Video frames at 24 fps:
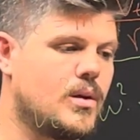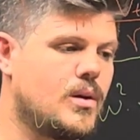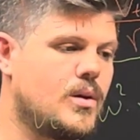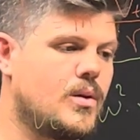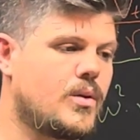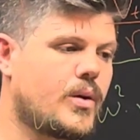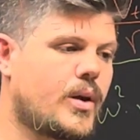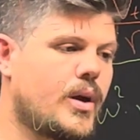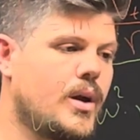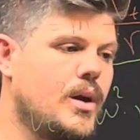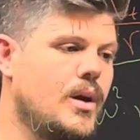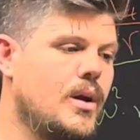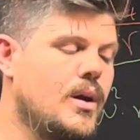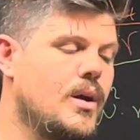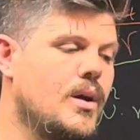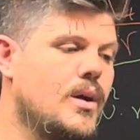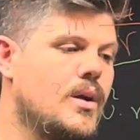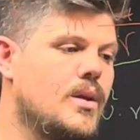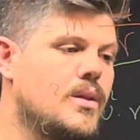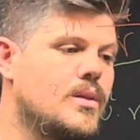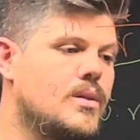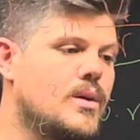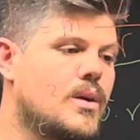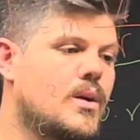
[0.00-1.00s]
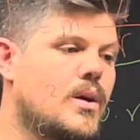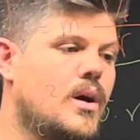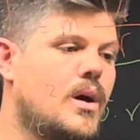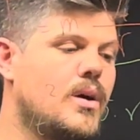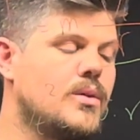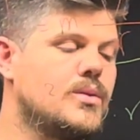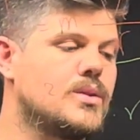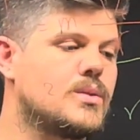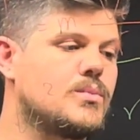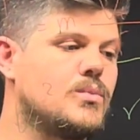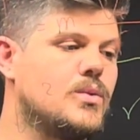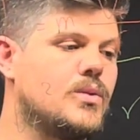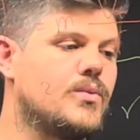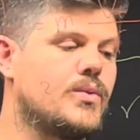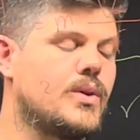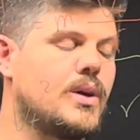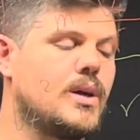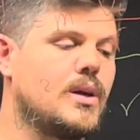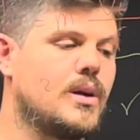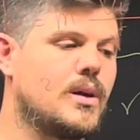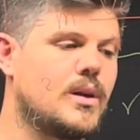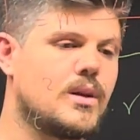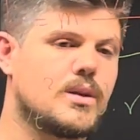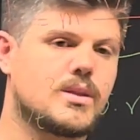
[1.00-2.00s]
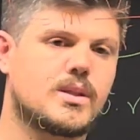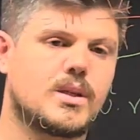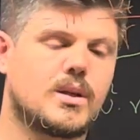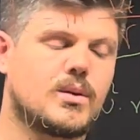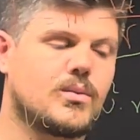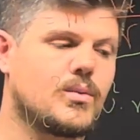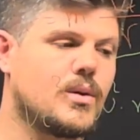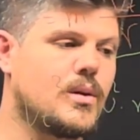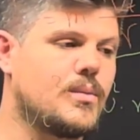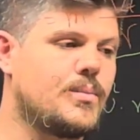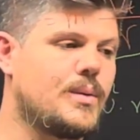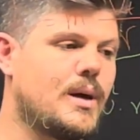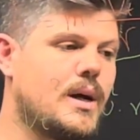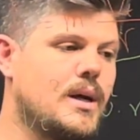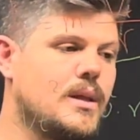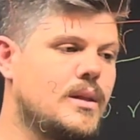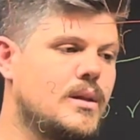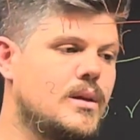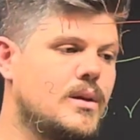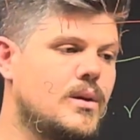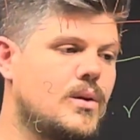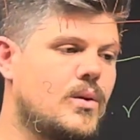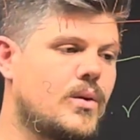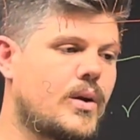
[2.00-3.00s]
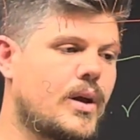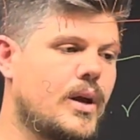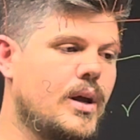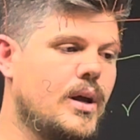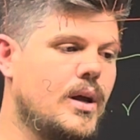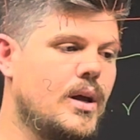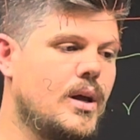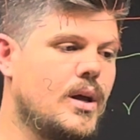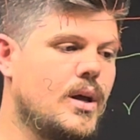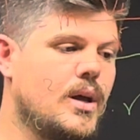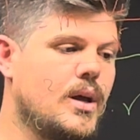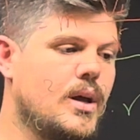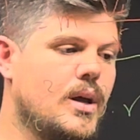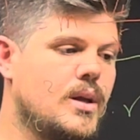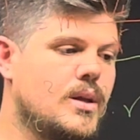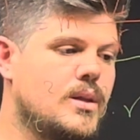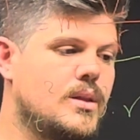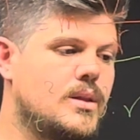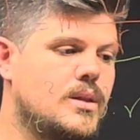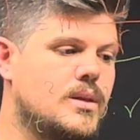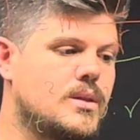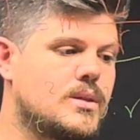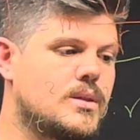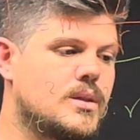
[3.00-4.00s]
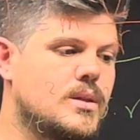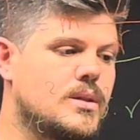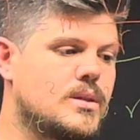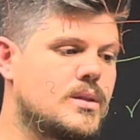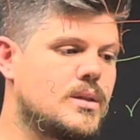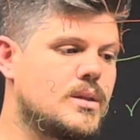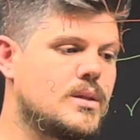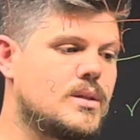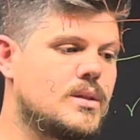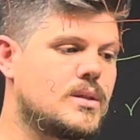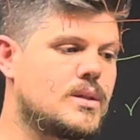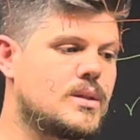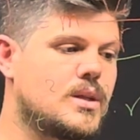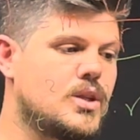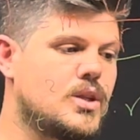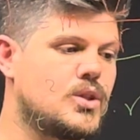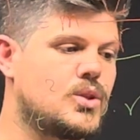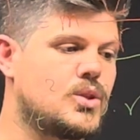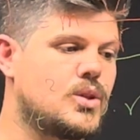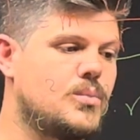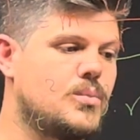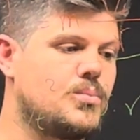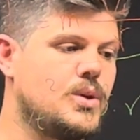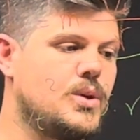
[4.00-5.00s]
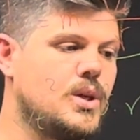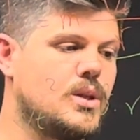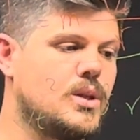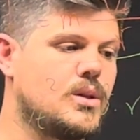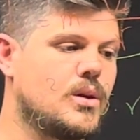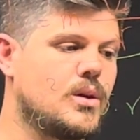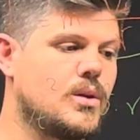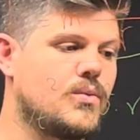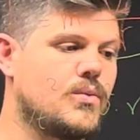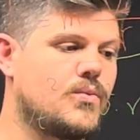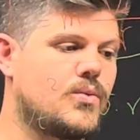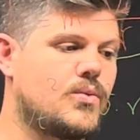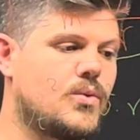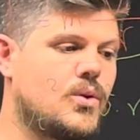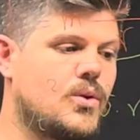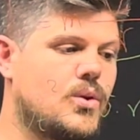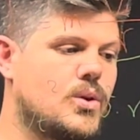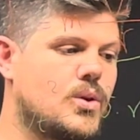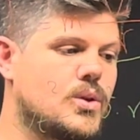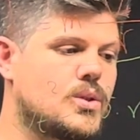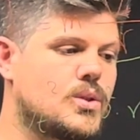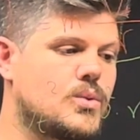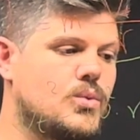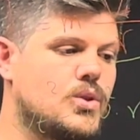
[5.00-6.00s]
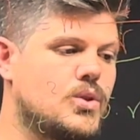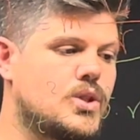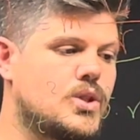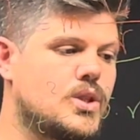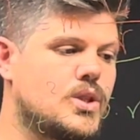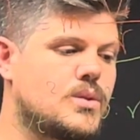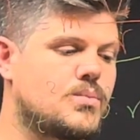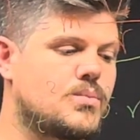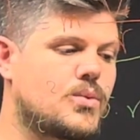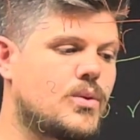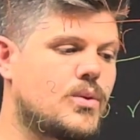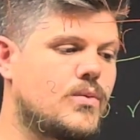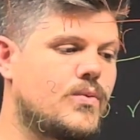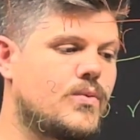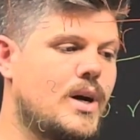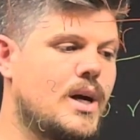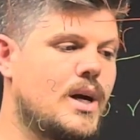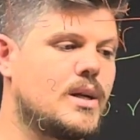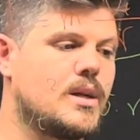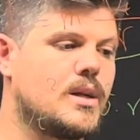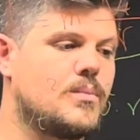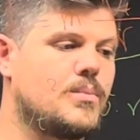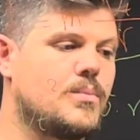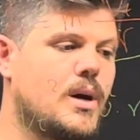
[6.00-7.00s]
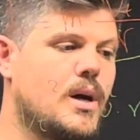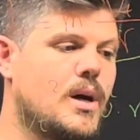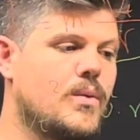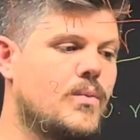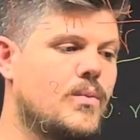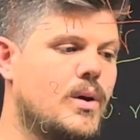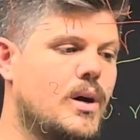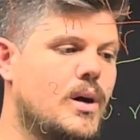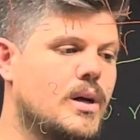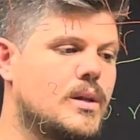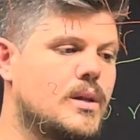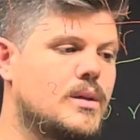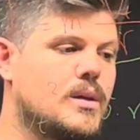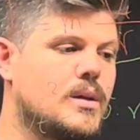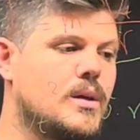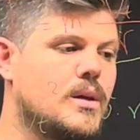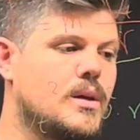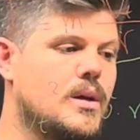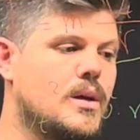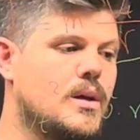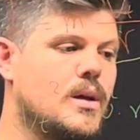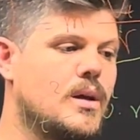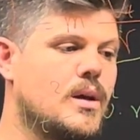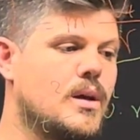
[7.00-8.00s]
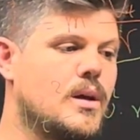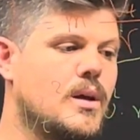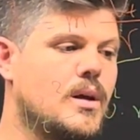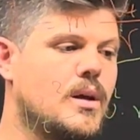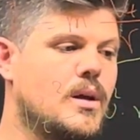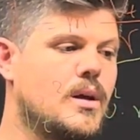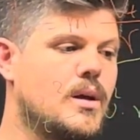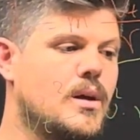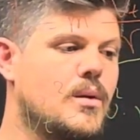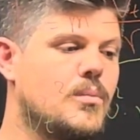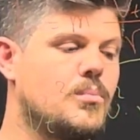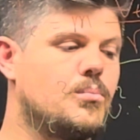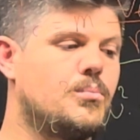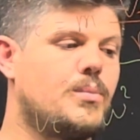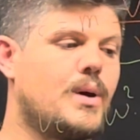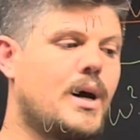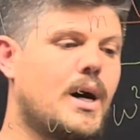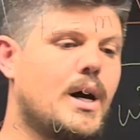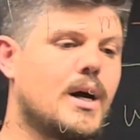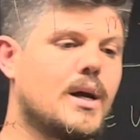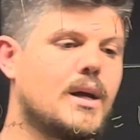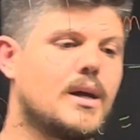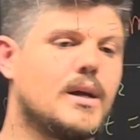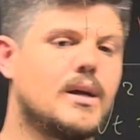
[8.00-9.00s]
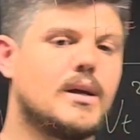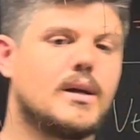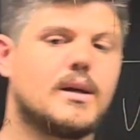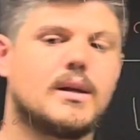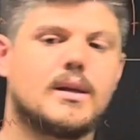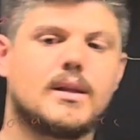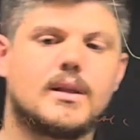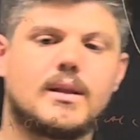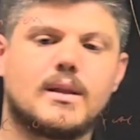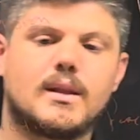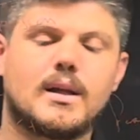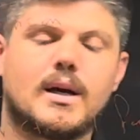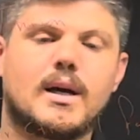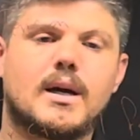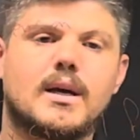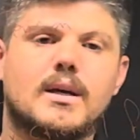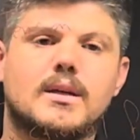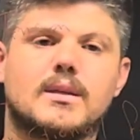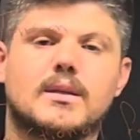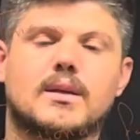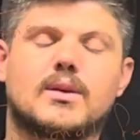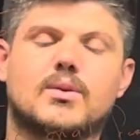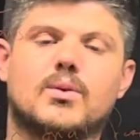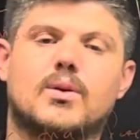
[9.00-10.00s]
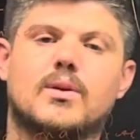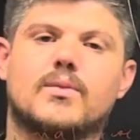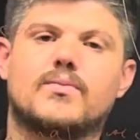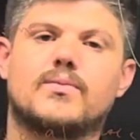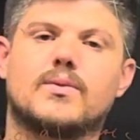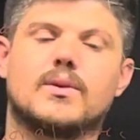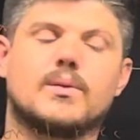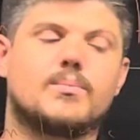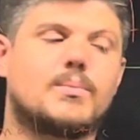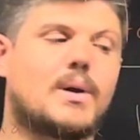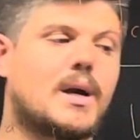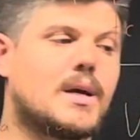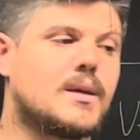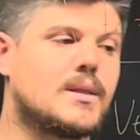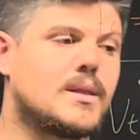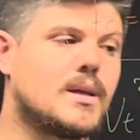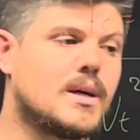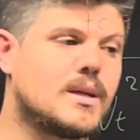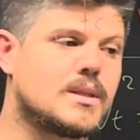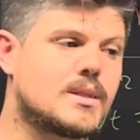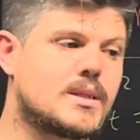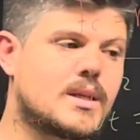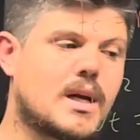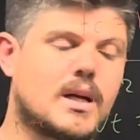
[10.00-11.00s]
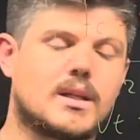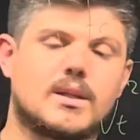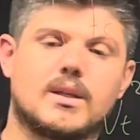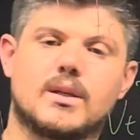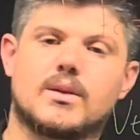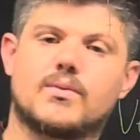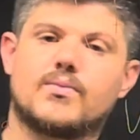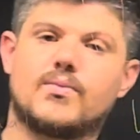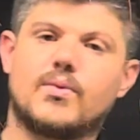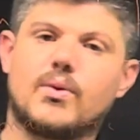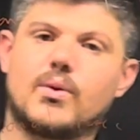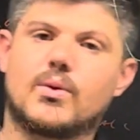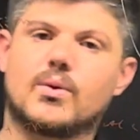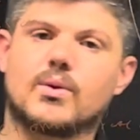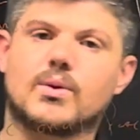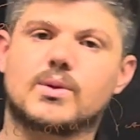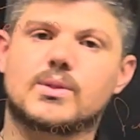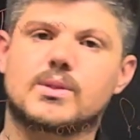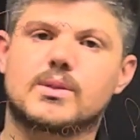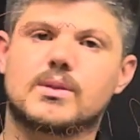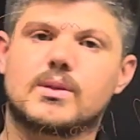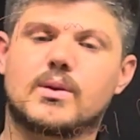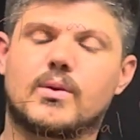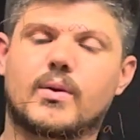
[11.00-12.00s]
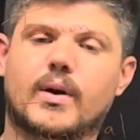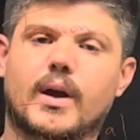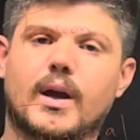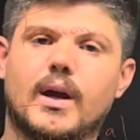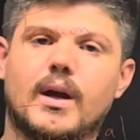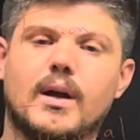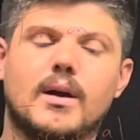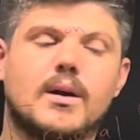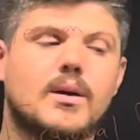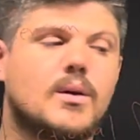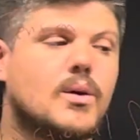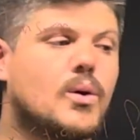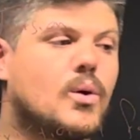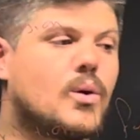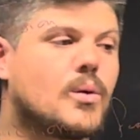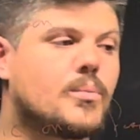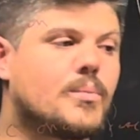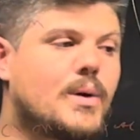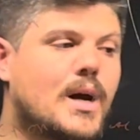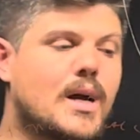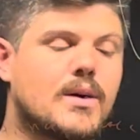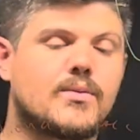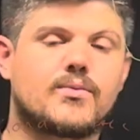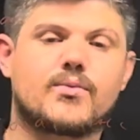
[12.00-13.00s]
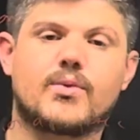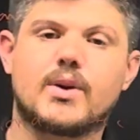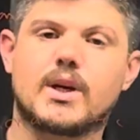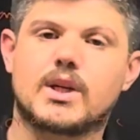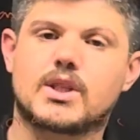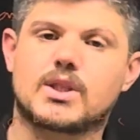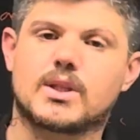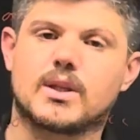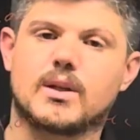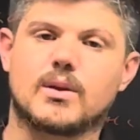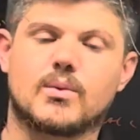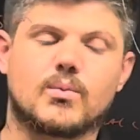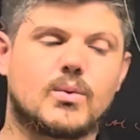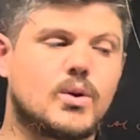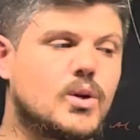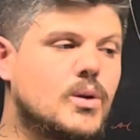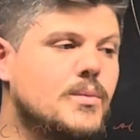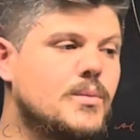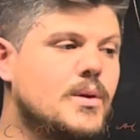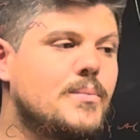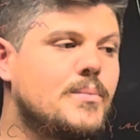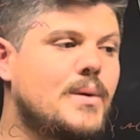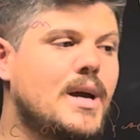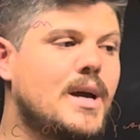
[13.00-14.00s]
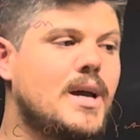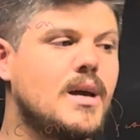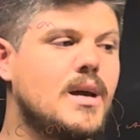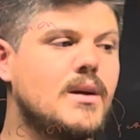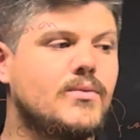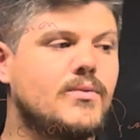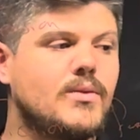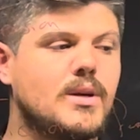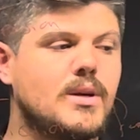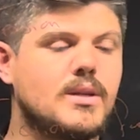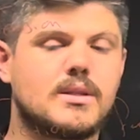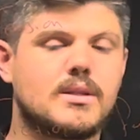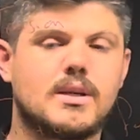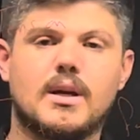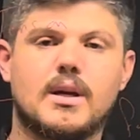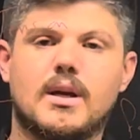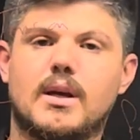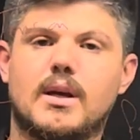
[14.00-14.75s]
okay, the car is moving in a circular path, okay, this is centripetal force, which is provided by what? By the static force, okay, or by a friction. What do you mean by Fs?